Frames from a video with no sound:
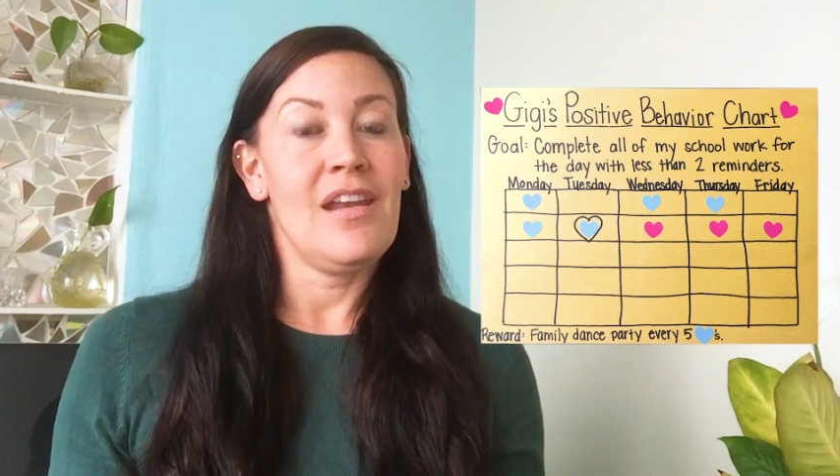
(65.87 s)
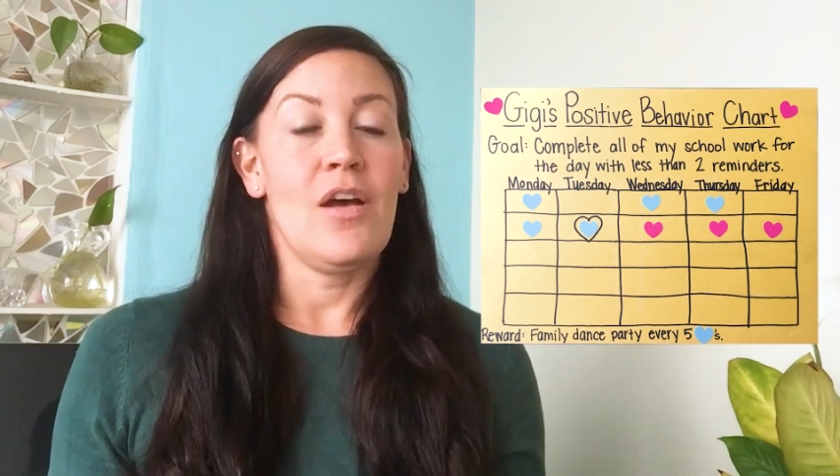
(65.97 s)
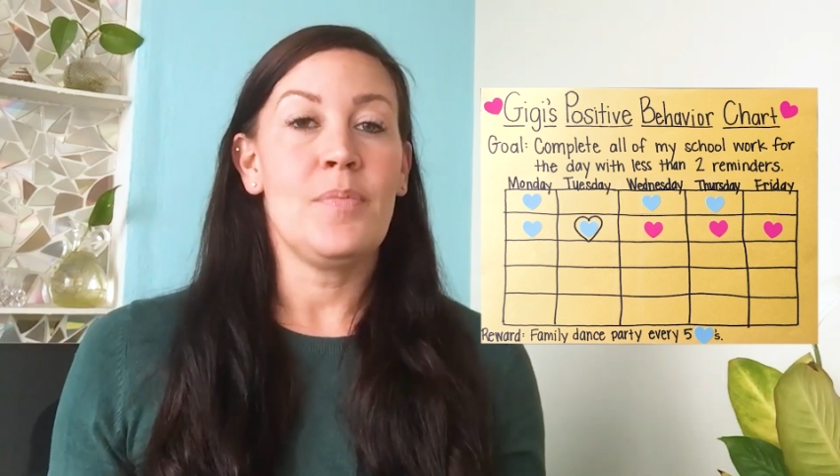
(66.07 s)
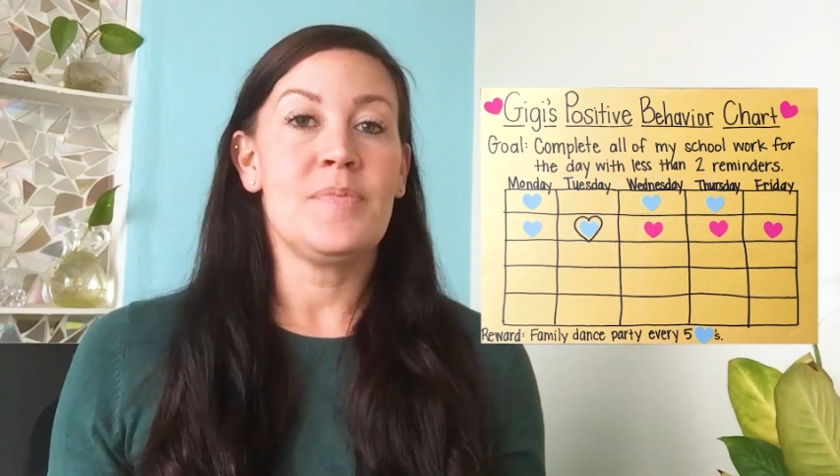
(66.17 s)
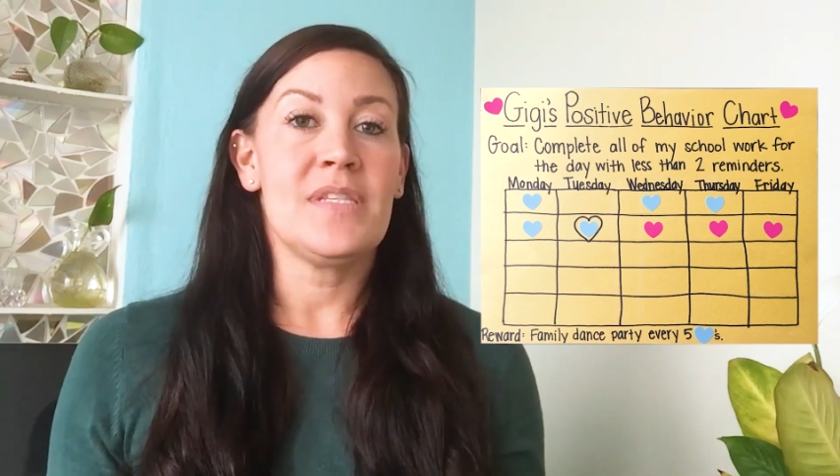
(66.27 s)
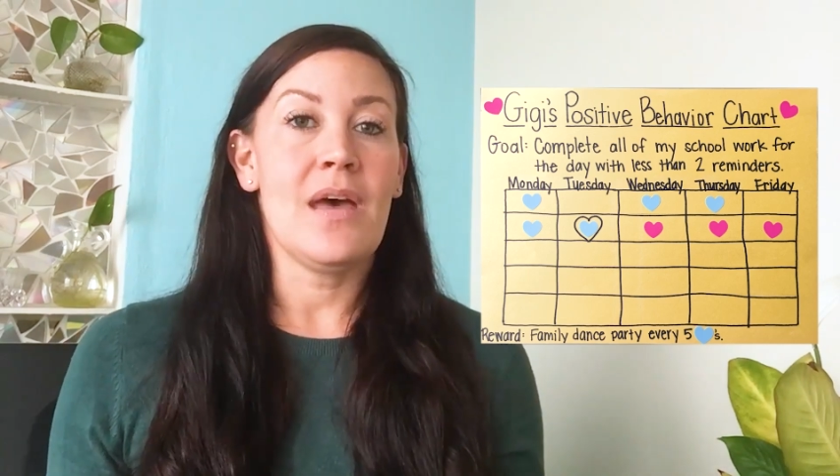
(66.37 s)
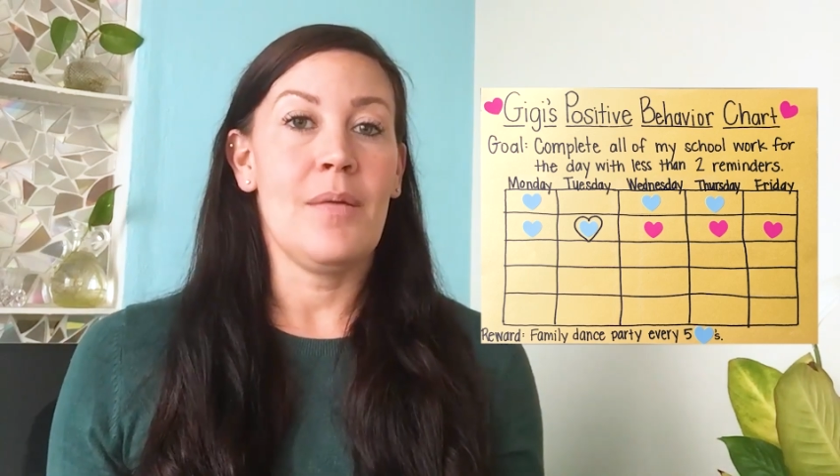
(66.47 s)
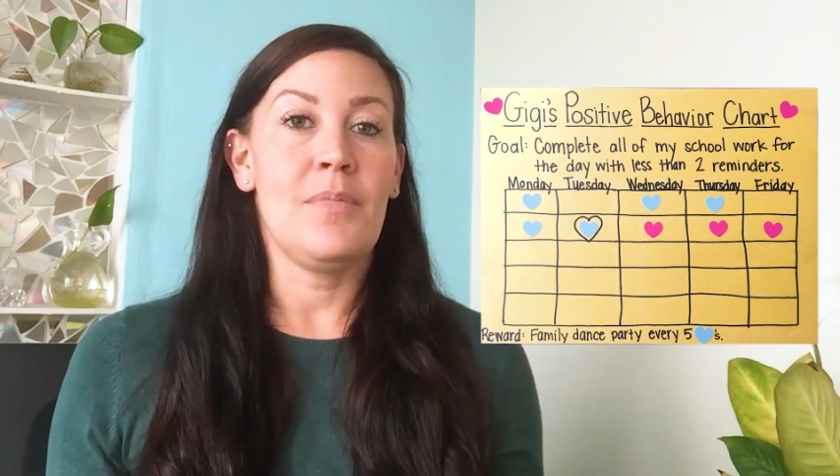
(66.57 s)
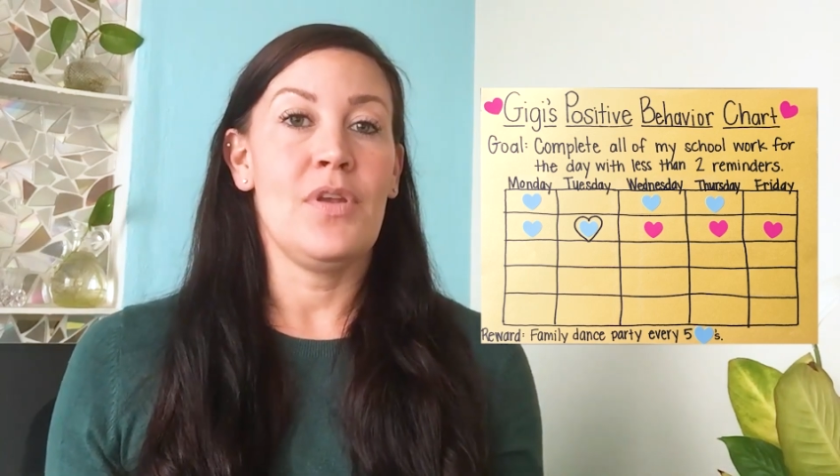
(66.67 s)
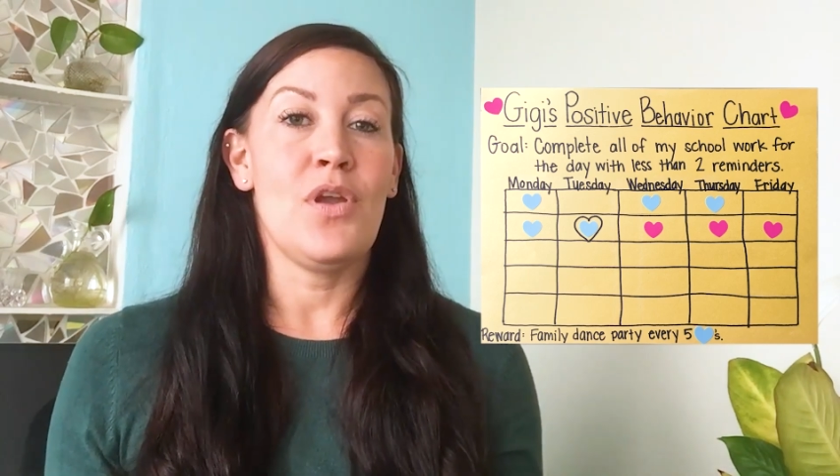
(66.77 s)
and helps
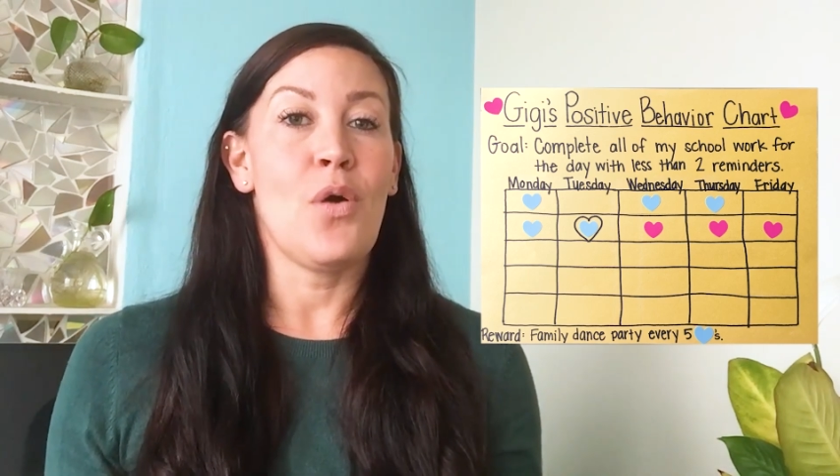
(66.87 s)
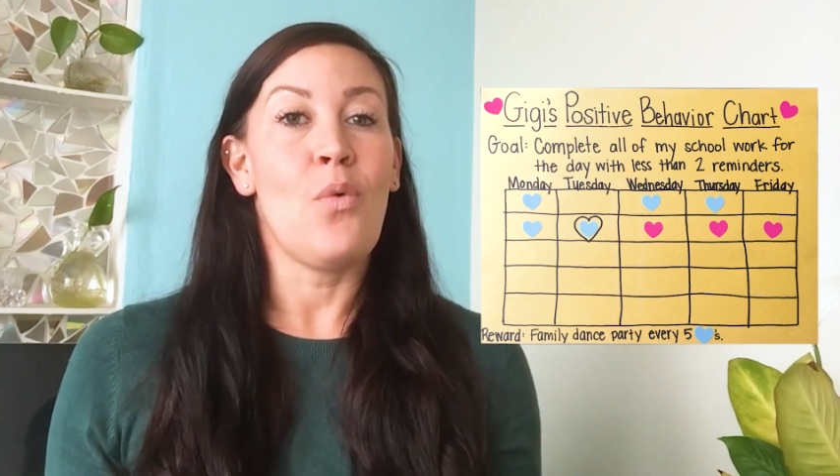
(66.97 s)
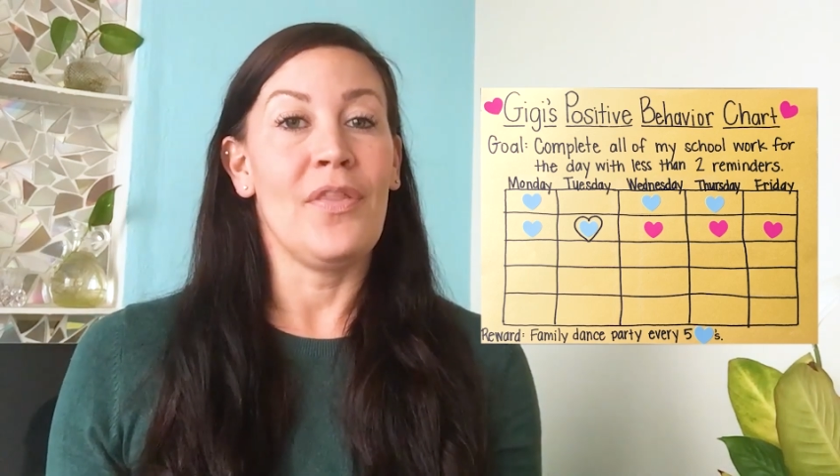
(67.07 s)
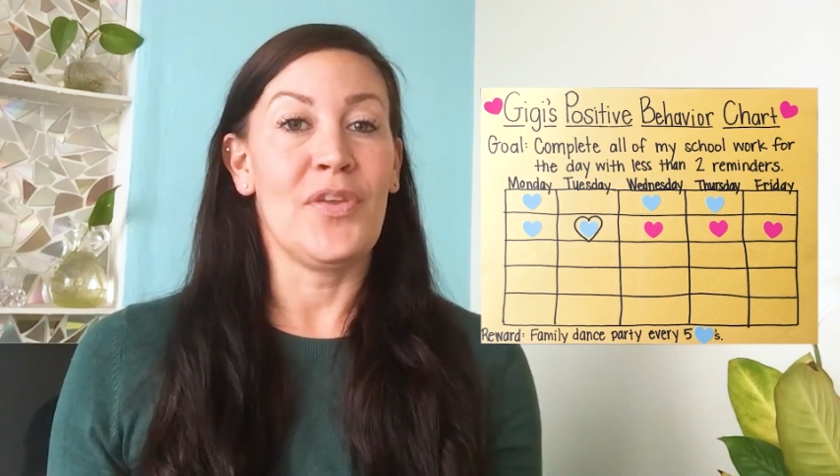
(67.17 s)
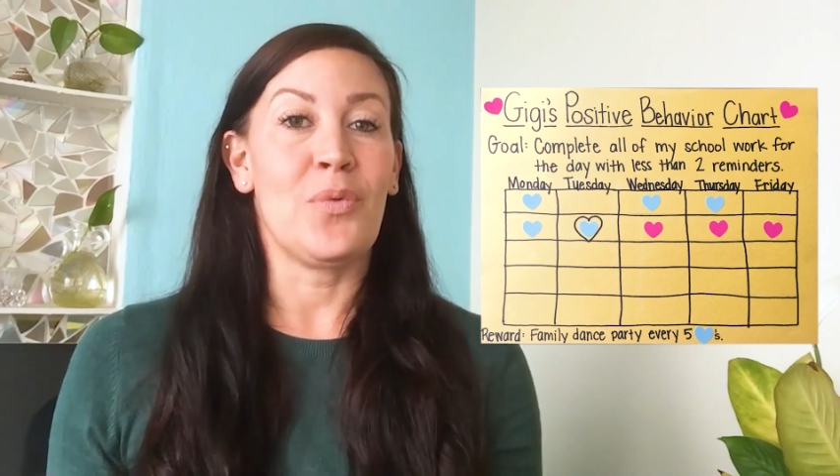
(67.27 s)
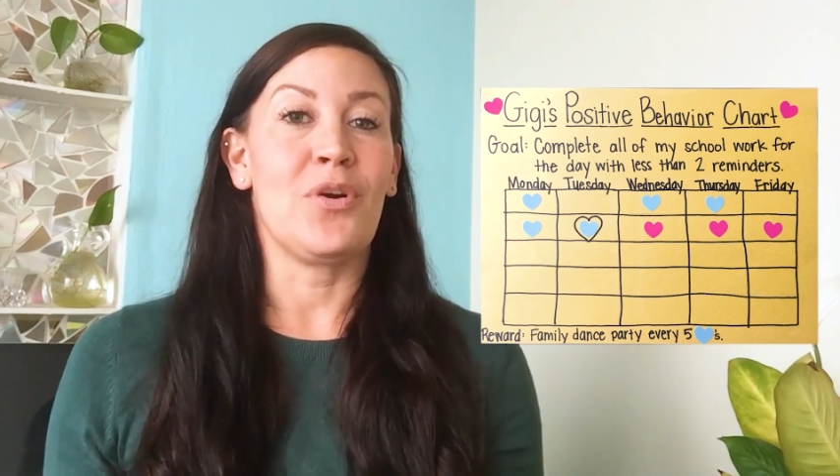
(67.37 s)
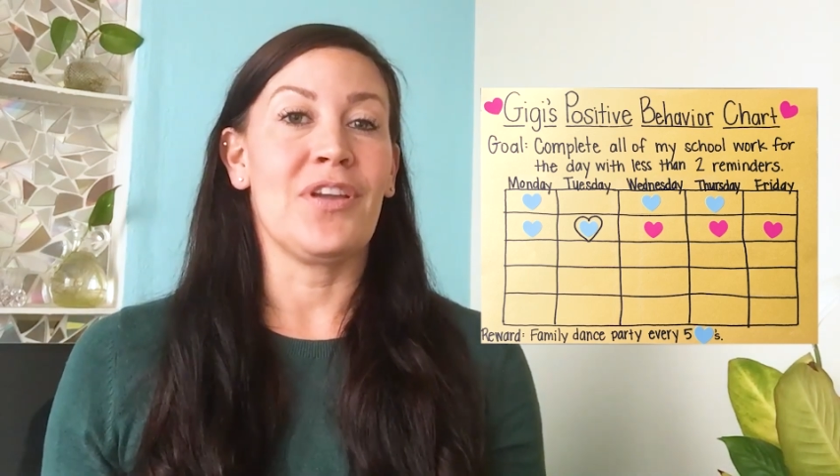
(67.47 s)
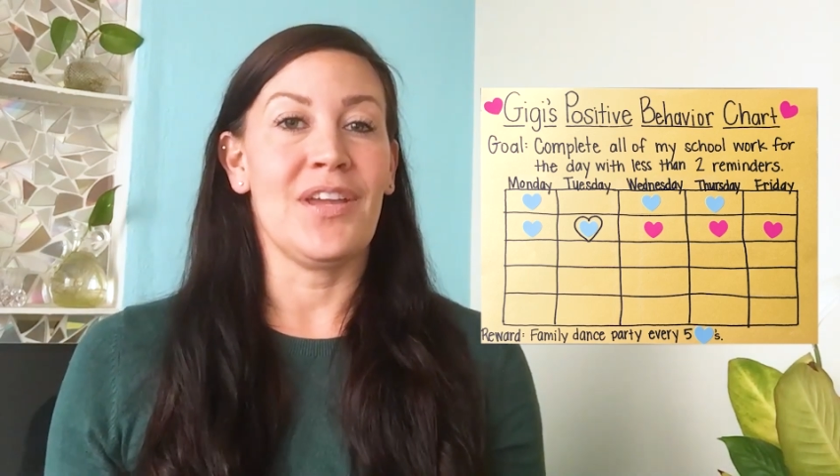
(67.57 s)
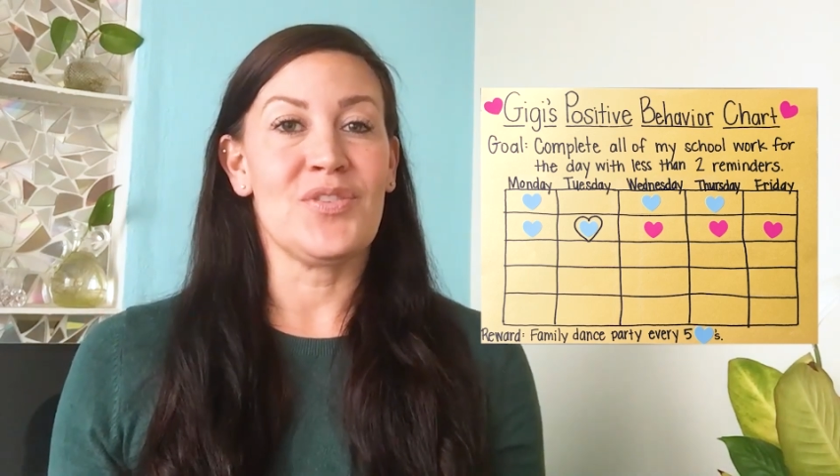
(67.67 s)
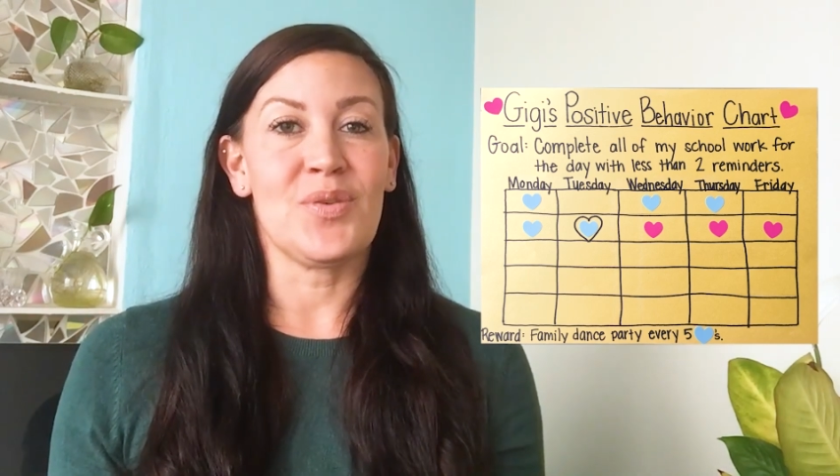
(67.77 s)
them know what they're
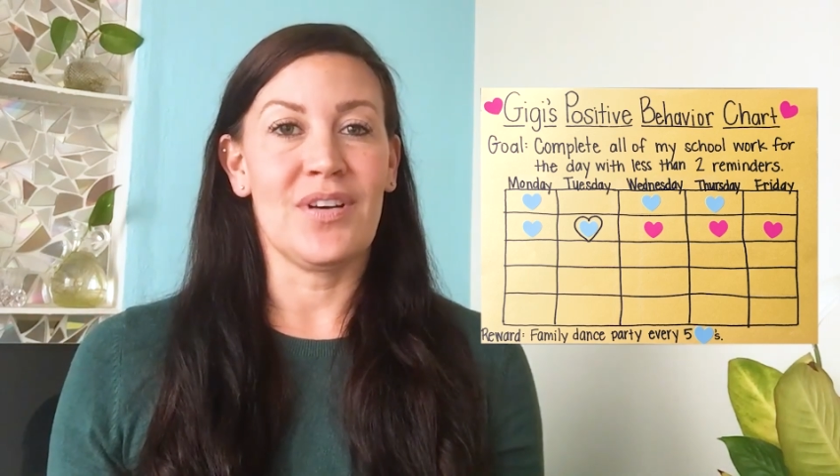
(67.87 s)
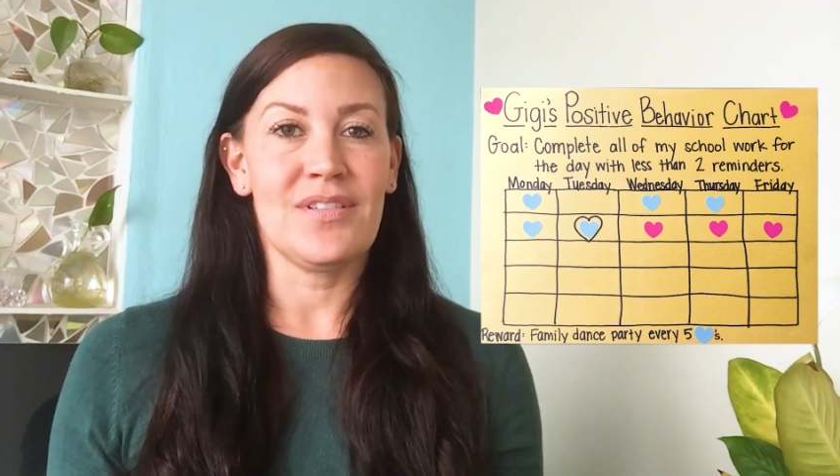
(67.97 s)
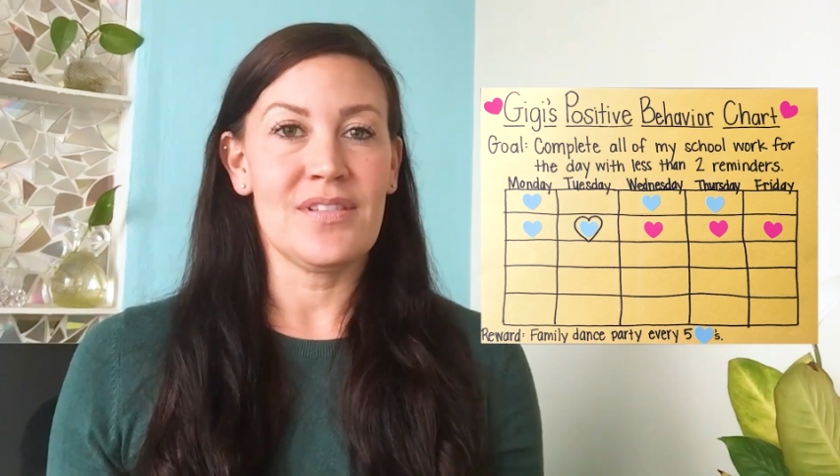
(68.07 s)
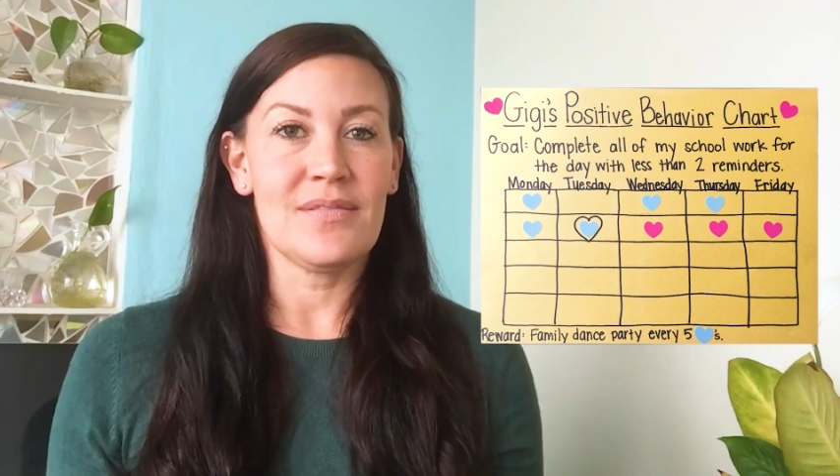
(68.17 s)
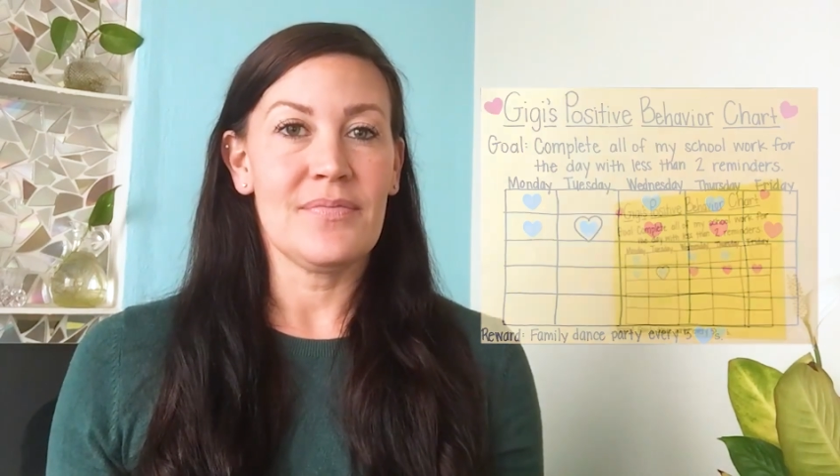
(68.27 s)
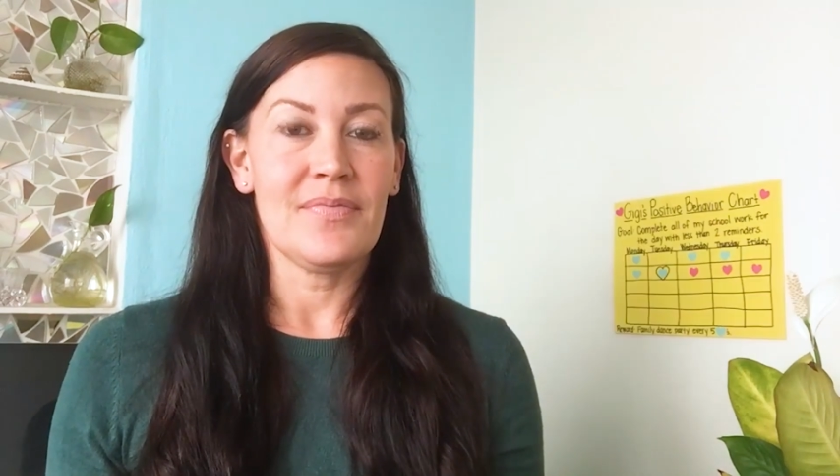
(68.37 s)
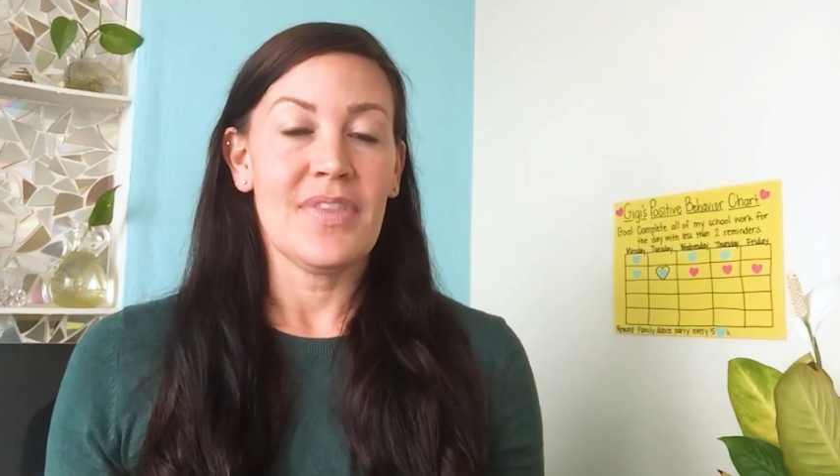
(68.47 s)
working towards.